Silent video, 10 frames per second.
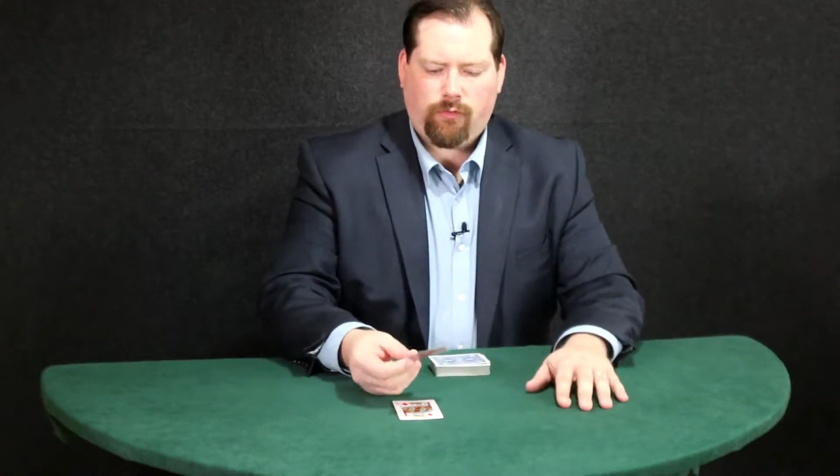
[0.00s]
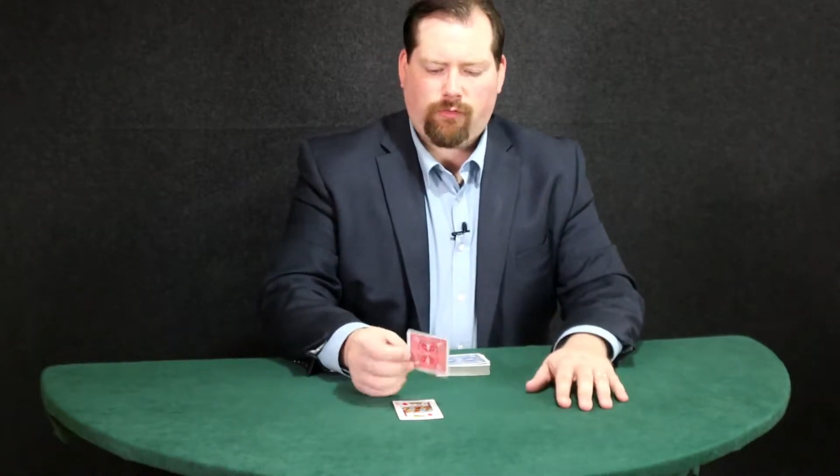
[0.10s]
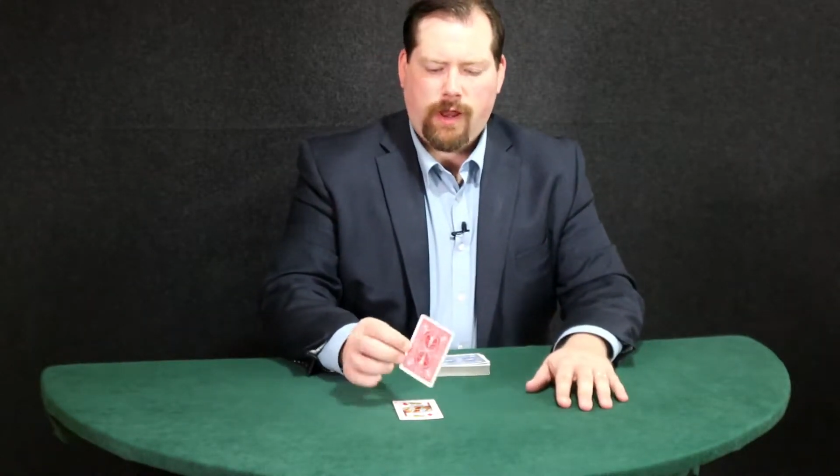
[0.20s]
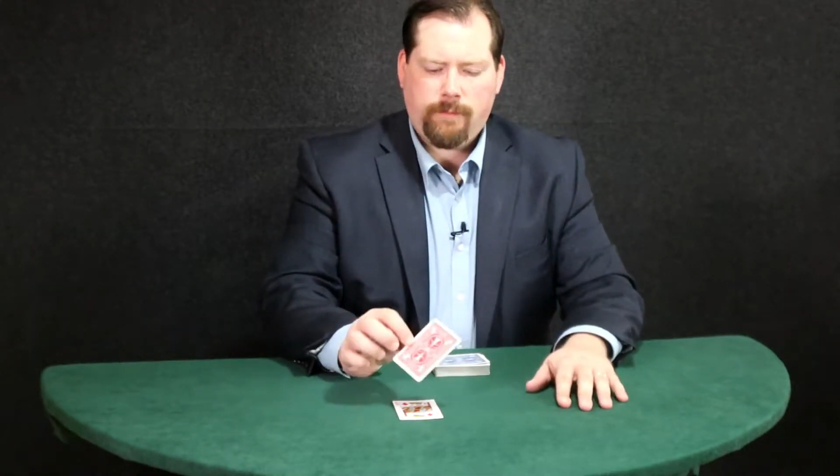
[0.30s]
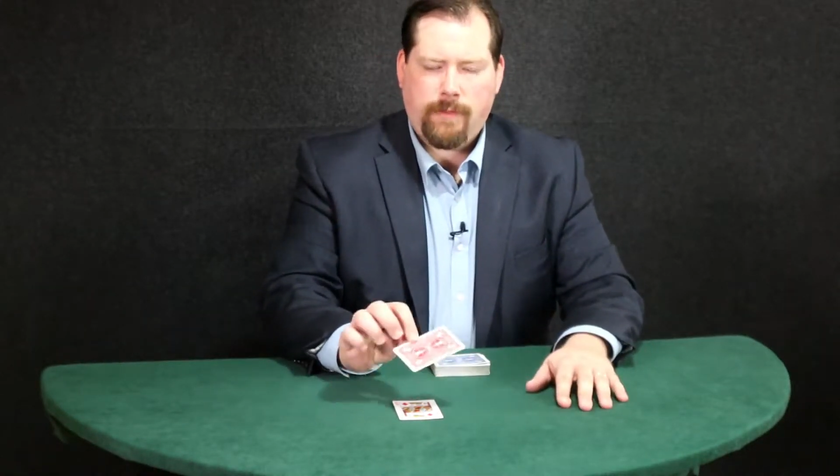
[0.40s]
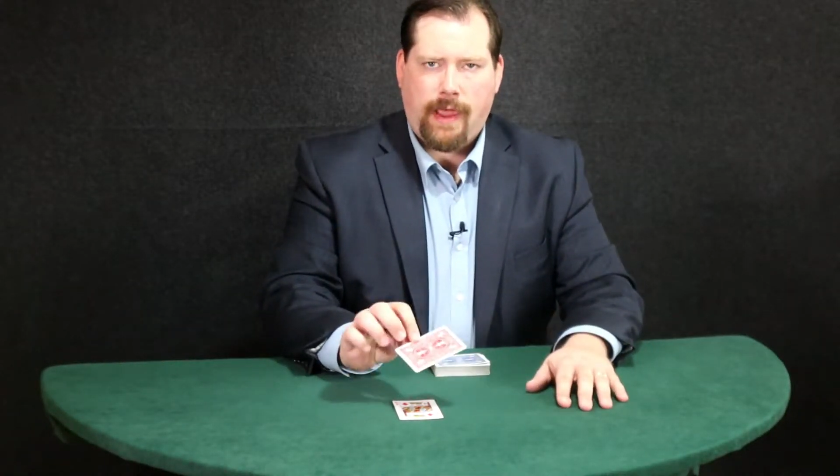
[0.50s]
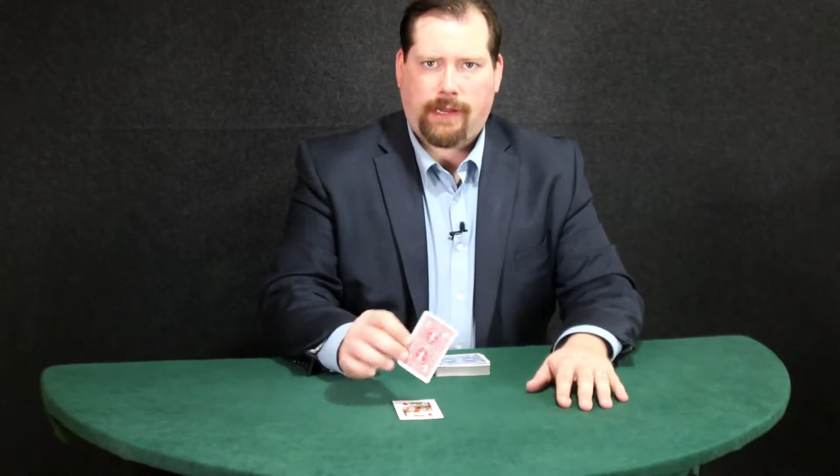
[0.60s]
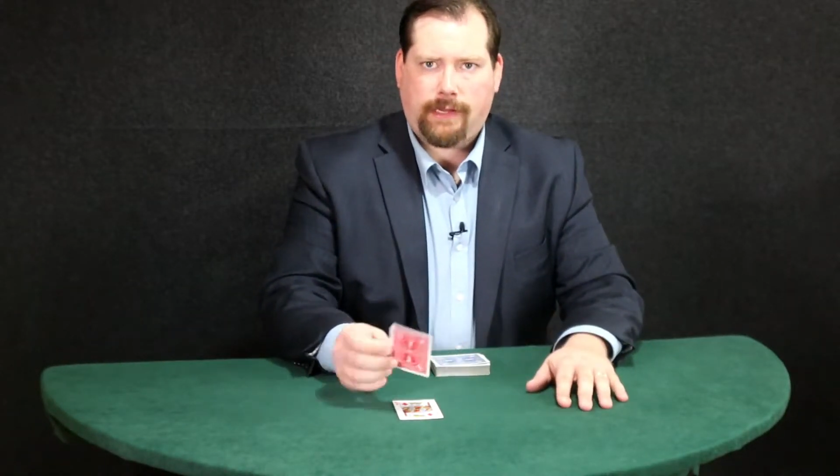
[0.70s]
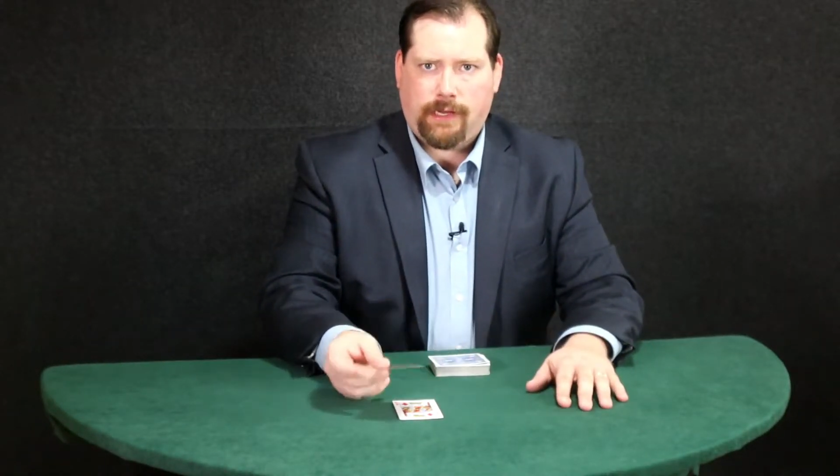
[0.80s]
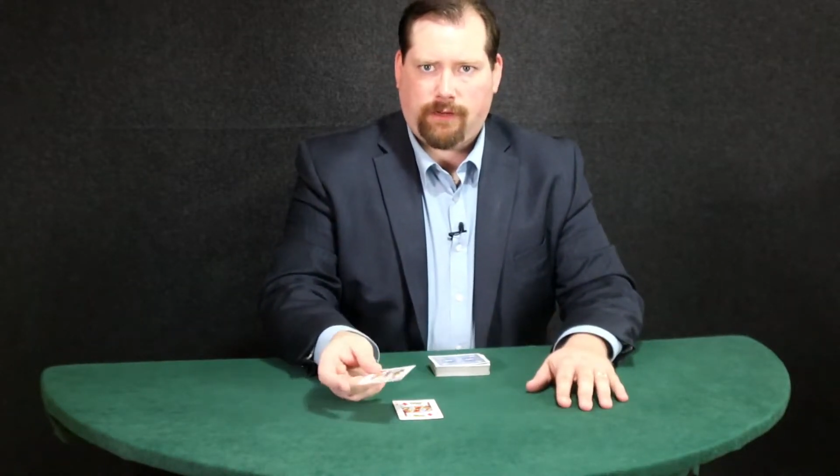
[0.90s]
red
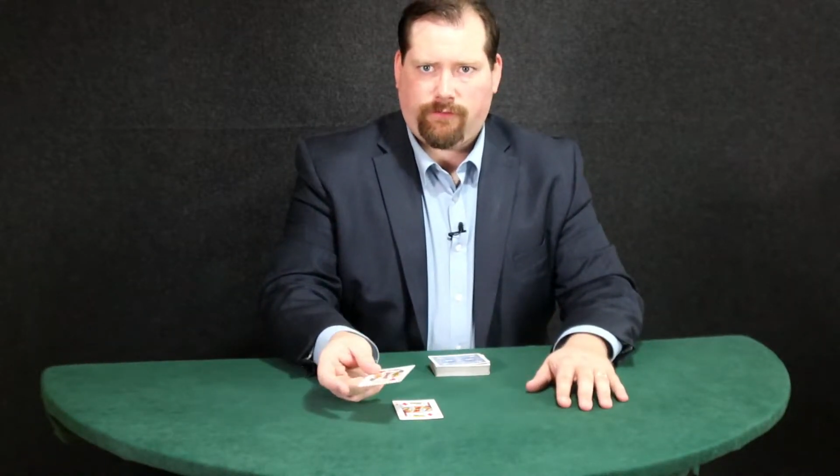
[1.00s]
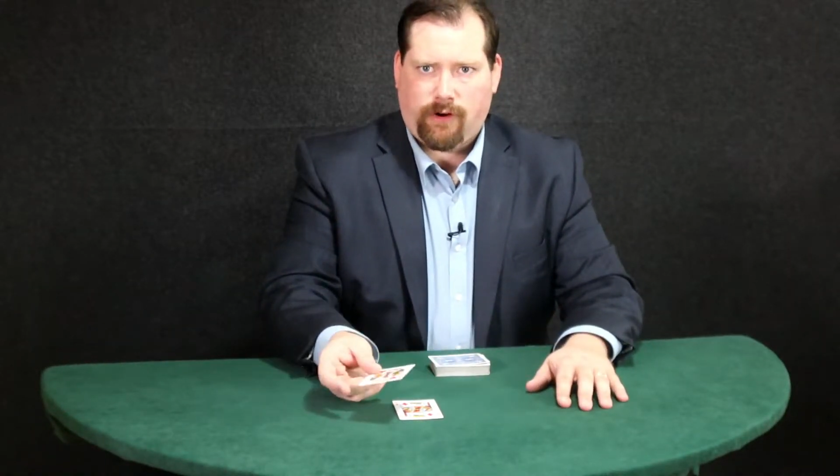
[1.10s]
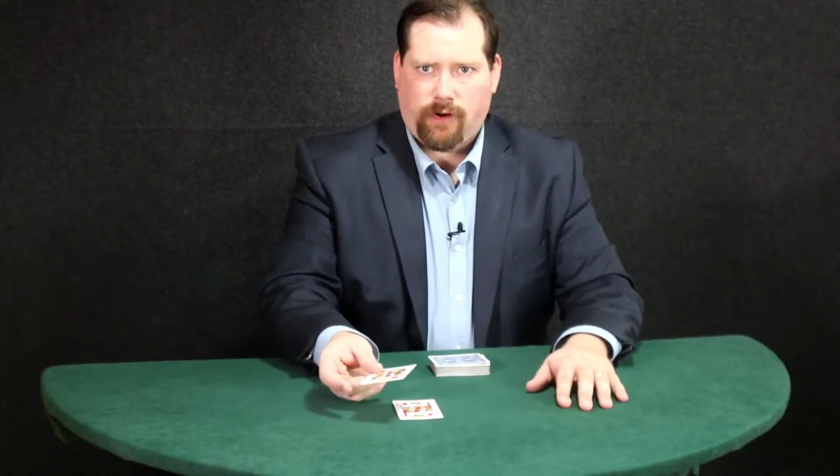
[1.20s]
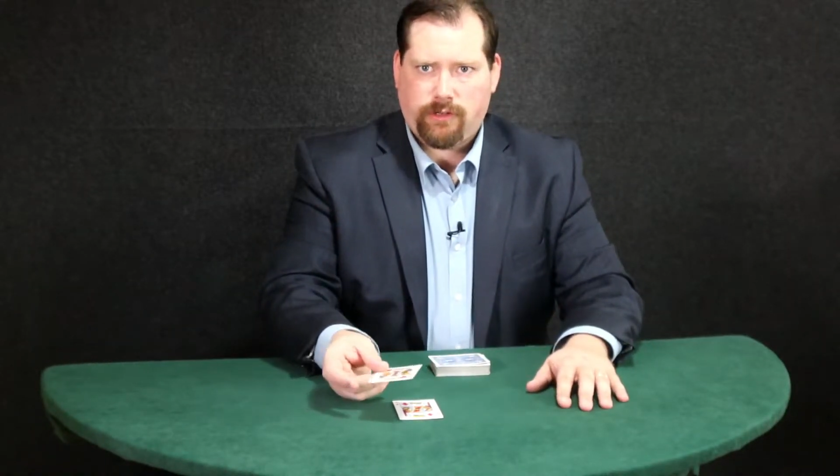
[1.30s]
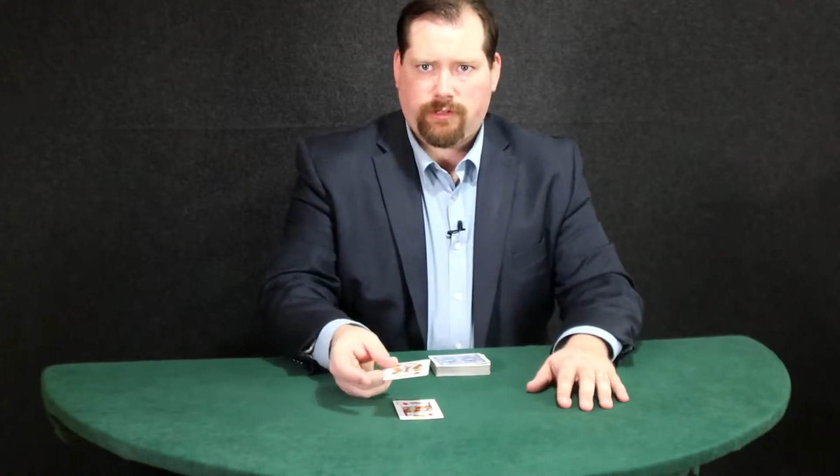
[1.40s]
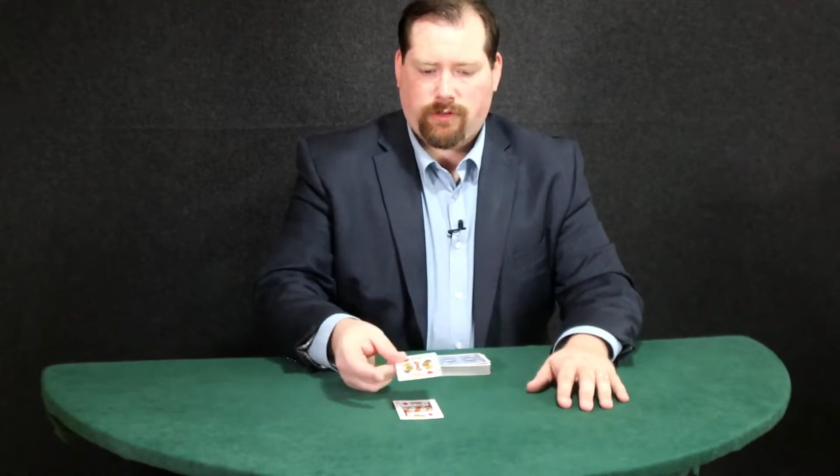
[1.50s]
back king of hearts,